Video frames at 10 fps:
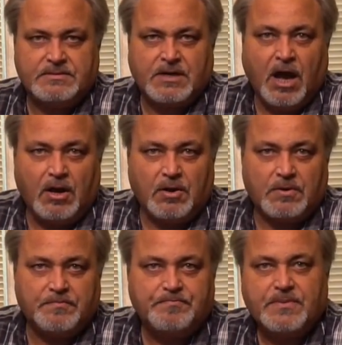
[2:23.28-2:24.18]

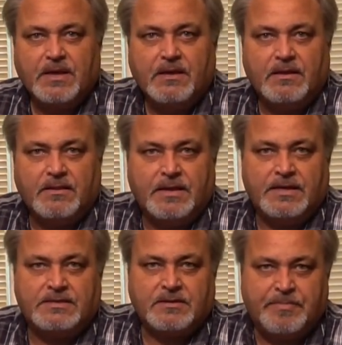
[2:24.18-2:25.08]
color
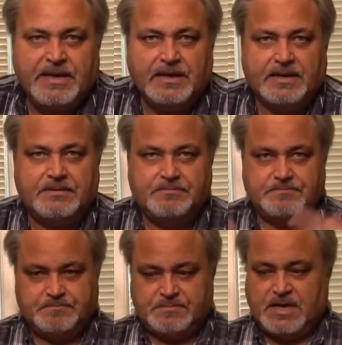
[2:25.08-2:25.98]
that's appealing
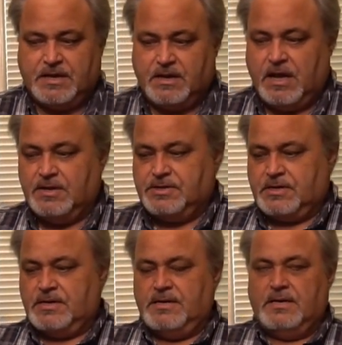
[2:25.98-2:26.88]

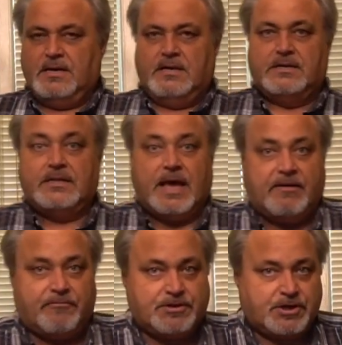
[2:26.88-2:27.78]
psychologically to the
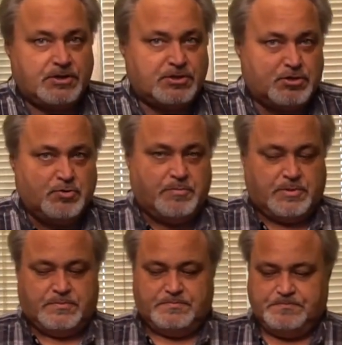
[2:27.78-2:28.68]
average consumer.